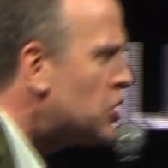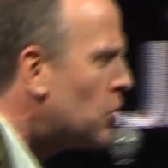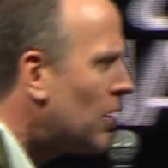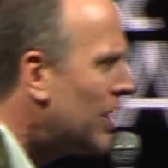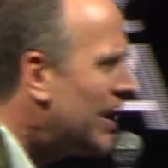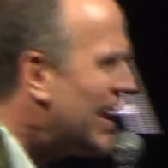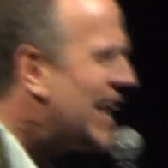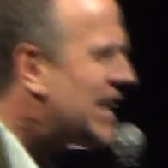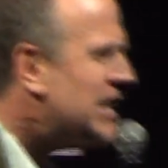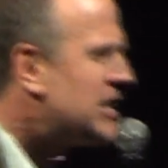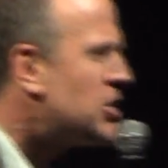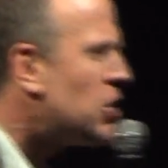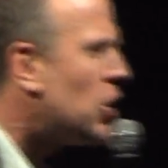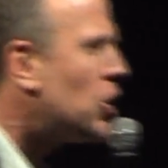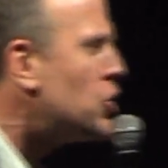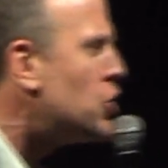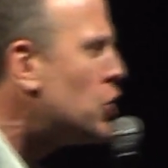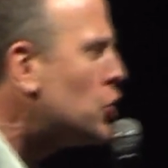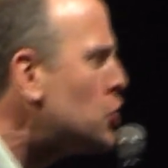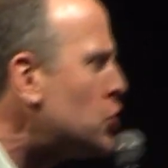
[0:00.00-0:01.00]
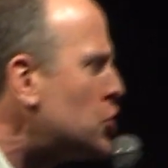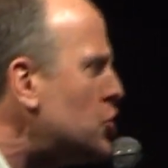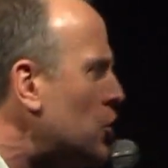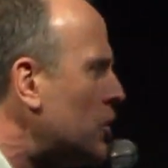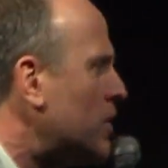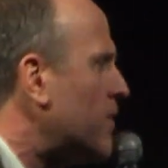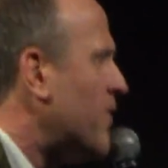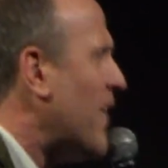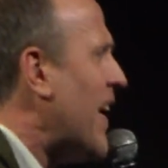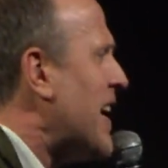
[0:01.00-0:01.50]
your legs are just
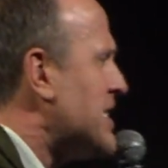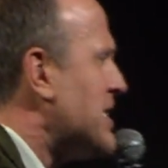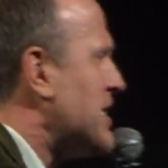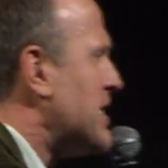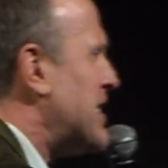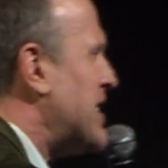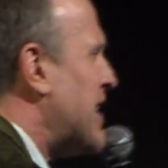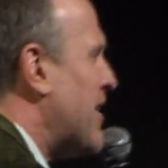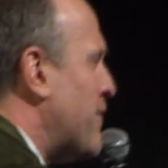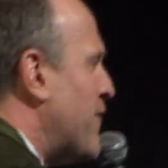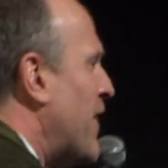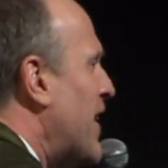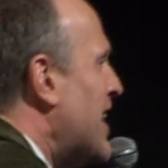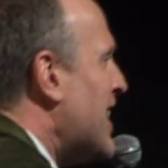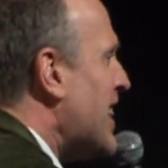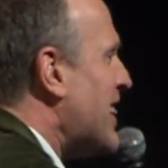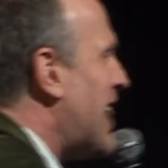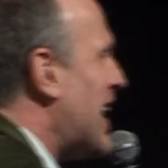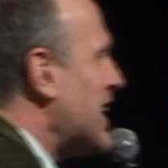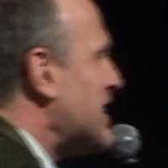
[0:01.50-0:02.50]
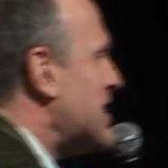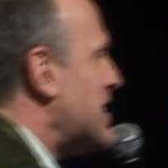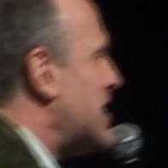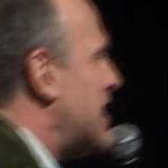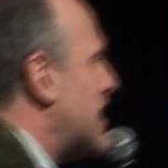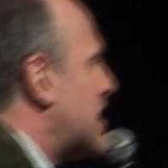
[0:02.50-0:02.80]
not fast enough. That's the